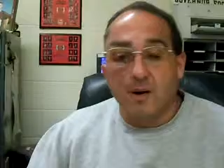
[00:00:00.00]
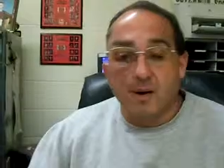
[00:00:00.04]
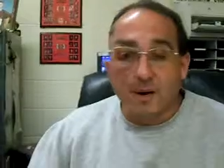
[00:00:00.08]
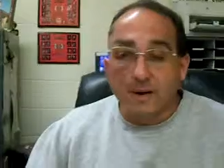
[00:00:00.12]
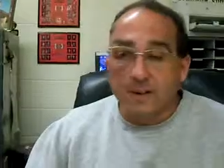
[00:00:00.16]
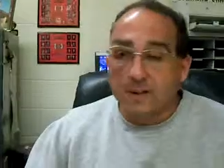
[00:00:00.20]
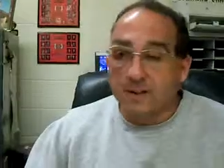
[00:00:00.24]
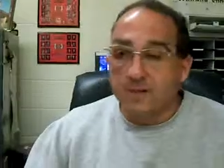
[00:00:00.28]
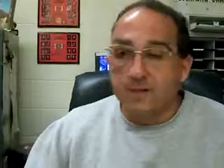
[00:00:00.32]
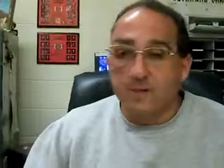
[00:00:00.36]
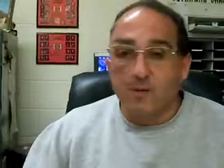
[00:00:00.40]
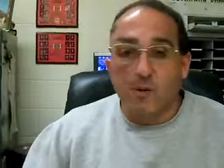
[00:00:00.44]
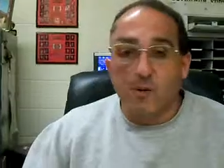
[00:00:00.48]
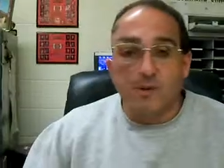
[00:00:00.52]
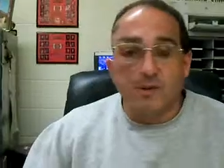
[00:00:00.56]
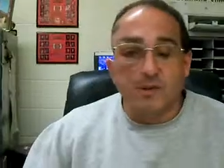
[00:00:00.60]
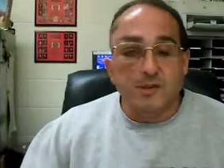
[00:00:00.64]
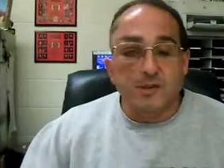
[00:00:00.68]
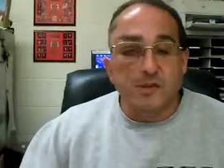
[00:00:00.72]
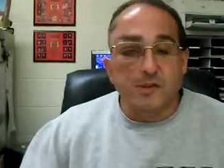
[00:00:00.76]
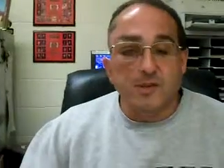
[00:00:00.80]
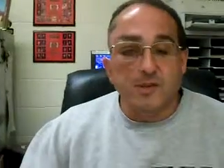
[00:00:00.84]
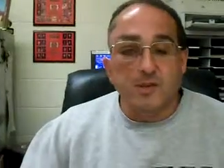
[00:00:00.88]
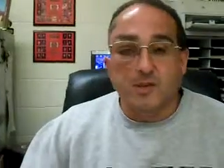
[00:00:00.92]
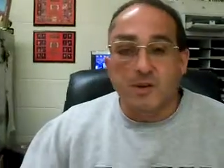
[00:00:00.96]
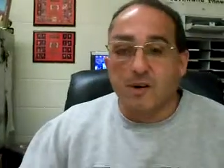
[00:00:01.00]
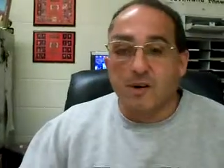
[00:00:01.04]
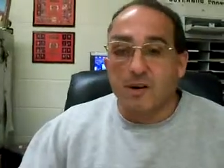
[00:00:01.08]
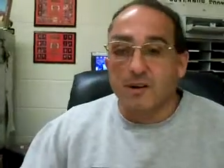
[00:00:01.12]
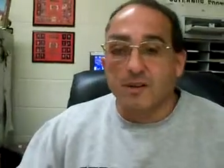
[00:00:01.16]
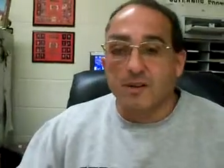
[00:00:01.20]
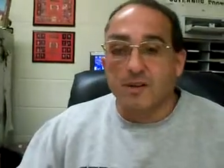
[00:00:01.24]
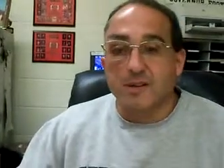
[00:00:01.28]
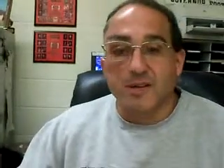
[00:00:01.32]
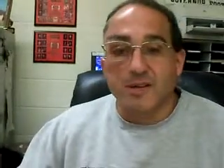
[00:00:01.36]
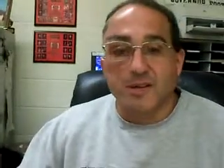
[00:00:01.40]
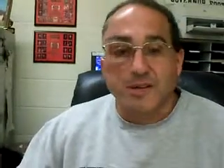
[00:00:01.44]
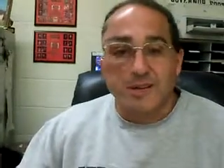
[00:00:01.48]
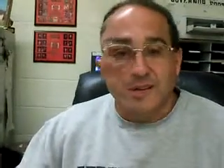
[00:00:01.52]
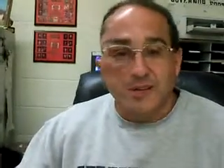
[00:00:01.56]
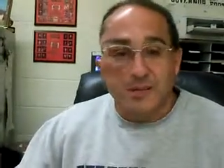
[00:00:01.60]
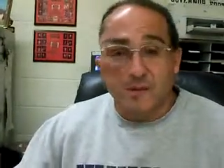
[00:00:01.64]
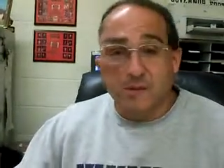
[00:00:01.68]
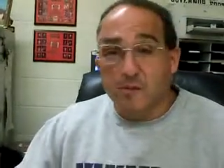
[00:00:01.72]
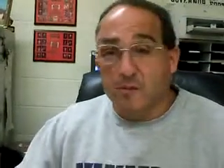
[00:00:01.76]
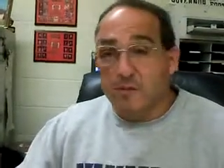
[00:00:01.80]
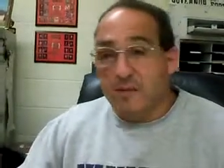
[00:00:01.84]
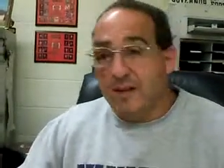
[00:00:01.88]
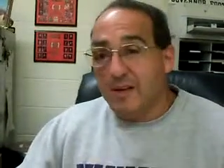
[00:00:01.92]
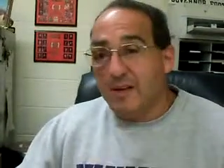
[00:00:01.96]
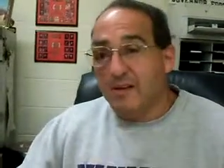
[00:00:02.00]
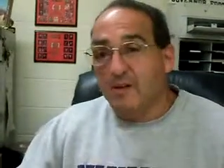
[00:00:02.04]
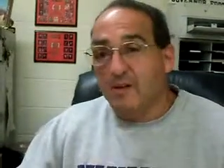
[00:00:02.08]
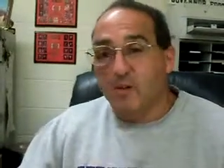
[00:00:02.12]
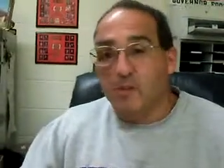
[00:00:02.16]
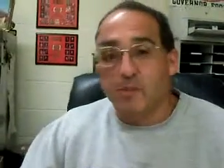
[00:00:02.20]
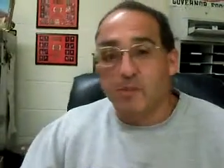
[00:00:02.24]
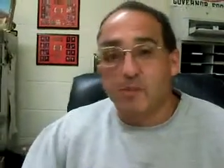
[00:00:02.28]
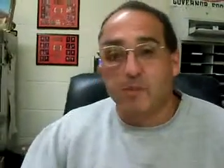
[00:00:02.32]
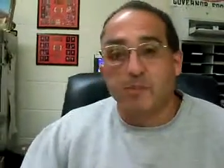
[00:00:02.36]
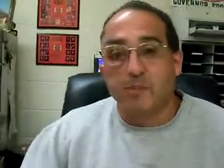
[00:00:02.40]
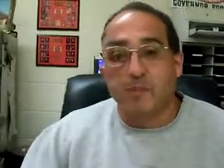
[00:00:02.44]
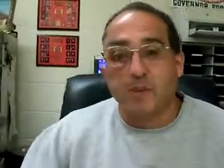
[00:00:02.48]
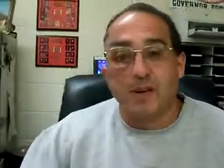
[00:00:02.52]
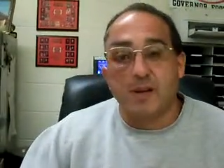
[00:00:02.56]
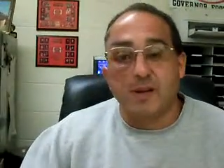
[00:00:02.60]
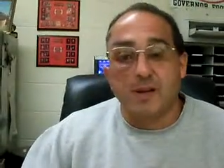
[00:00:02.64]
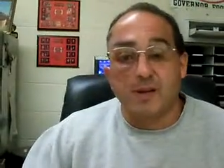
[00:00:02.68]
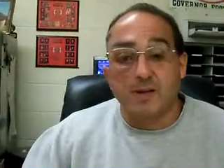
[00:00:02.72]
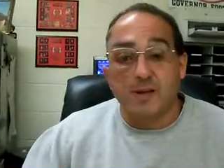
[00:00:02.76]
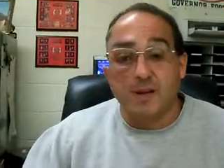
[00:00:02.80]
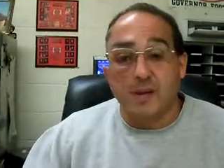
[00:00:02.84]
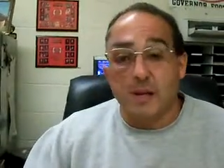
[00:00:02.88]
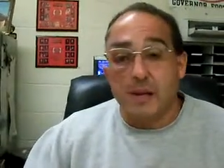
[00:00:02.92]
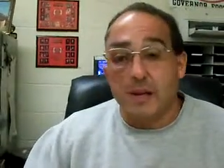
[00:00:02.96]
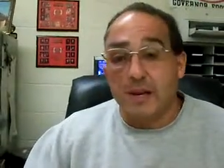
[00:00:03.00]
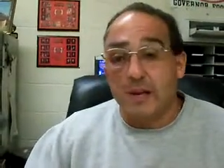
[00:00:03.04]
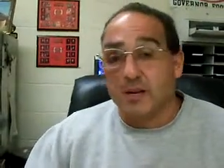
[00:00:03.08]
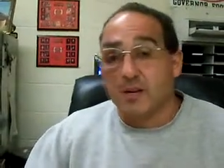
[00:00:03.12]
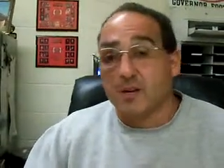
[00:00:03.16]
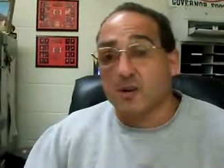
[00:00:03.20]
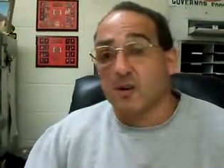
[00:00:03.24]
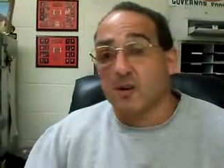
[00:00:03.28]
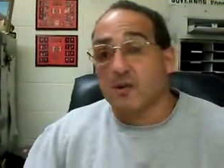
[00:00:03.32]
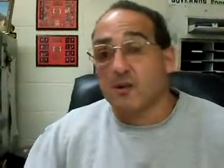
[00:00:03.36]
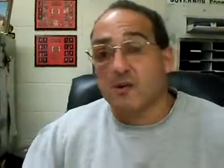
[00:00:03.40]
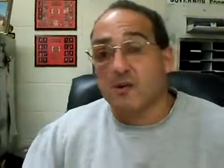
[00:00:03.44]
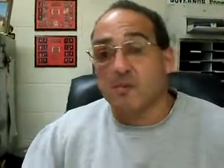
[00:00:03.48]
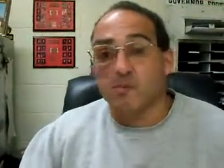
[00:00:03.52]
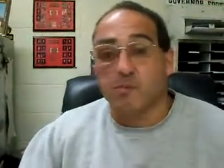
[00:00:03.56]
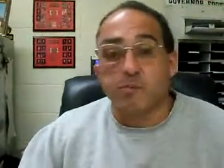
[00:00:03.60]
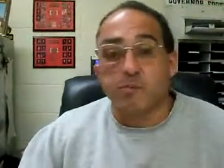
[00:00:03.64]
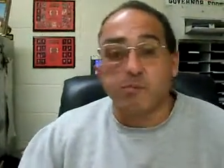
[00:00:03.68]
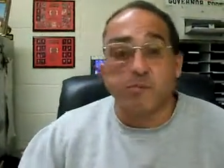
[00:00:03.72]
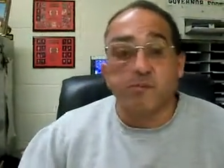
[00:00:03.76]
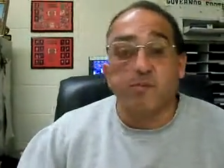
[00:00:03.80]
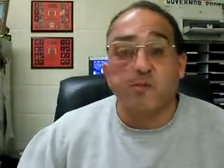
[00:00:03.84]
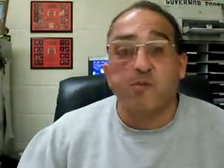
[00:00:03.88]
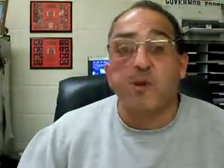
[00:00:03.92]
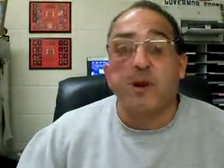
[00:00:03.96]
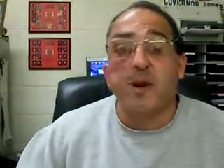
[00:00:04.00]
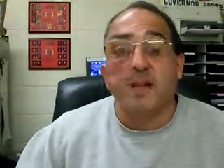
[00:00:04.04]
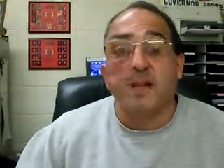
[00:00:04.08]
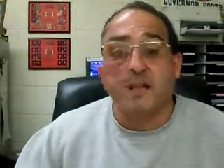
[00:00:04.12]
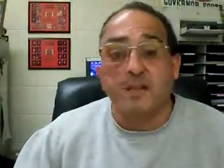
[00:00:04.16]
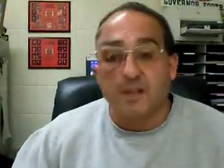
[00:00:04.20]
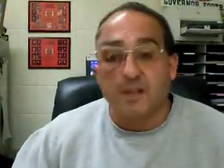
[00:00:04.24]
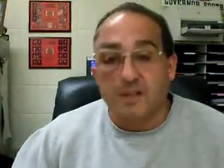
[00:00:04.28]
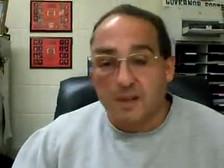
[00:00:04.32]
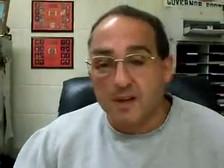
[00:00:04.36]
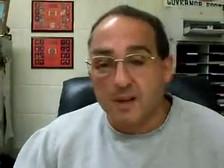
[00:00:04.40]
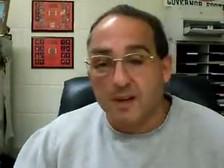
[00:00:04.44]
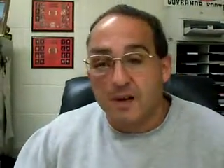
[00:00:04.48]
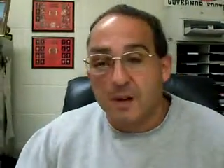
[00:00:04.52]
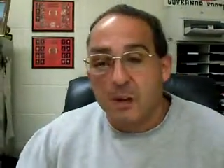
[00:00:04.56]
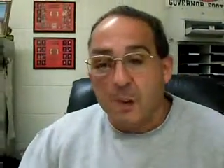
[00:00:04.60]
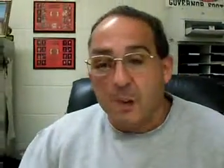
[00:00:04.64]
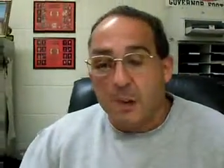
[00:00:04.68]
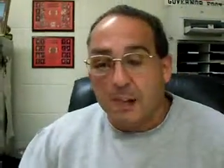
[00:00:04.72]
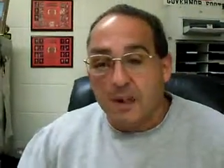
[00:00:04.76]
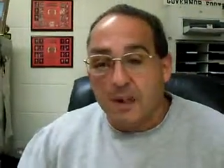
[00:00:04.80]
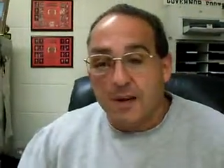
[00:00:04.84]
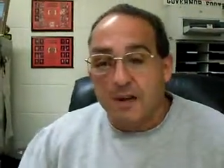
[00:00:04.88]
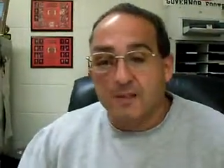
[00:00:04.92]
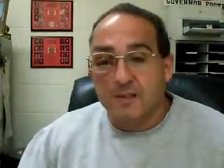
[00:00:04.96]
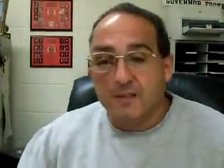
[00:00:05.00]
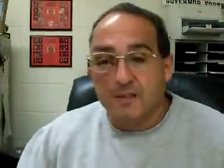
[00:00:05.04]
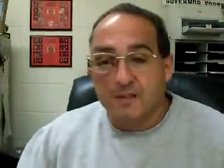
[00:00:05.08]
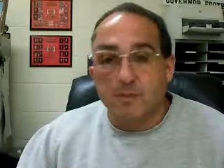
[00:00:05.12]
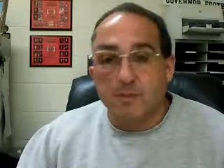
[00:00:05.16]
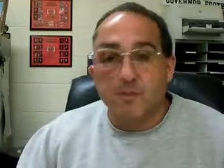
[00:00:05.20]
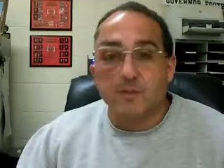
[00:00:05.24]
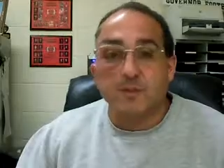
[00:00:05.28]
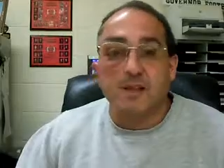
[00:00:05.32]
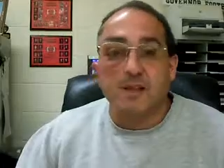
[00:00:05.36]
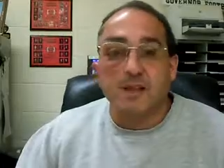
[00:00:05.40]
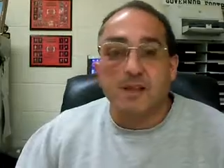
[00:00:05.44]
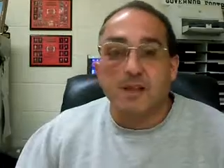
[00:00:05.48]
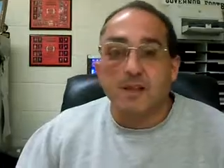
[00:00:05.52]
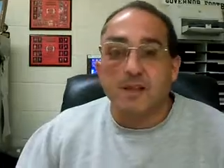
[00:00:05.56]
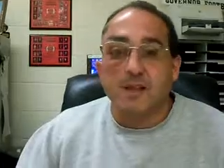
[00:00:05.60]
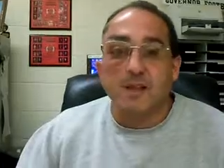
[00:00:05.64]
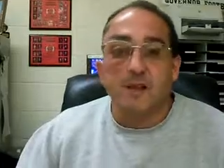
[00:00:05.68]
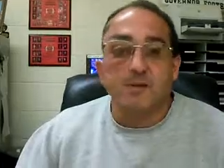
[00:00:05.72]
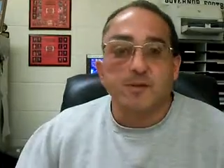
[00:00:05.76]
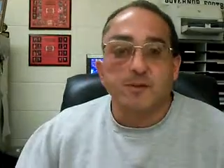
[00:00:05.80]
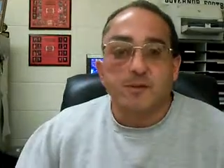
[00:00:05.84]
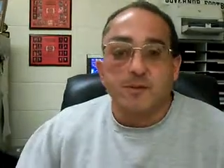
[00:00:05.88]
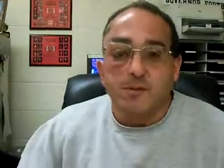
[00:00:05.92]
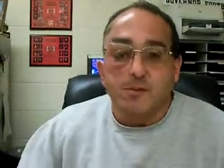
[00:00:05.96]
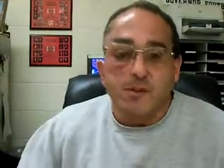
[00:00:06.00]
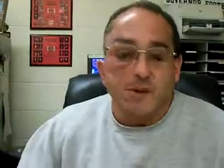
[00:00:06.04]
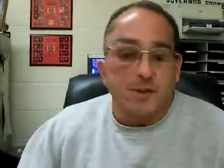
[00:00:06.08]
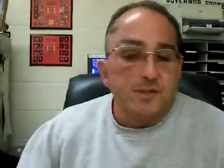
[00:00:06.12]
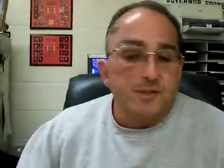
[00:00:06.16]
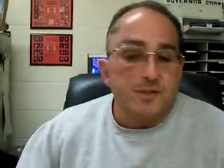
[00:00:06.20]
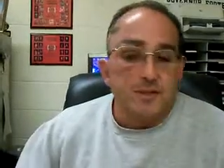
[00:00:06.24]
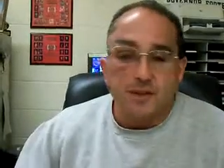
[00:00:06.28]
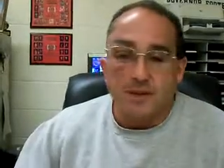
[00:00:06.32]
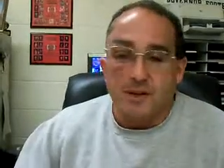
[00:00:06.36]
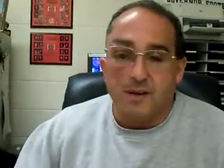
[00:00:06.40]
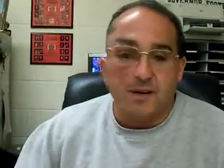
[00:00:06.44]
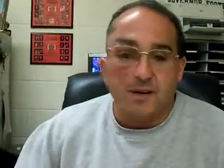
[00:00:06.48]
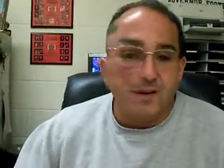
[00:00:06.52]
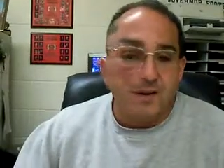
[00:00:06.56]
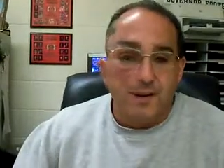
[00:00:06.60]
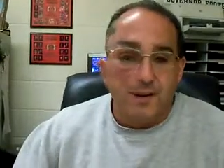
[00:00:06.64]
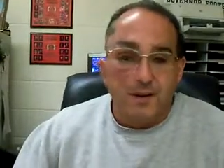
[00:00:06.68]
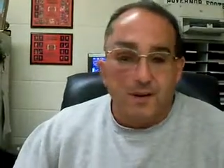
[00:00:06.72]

Oh, I look forward to it, Carlin. You being a former player and a current friend and someone that I love so much, uh,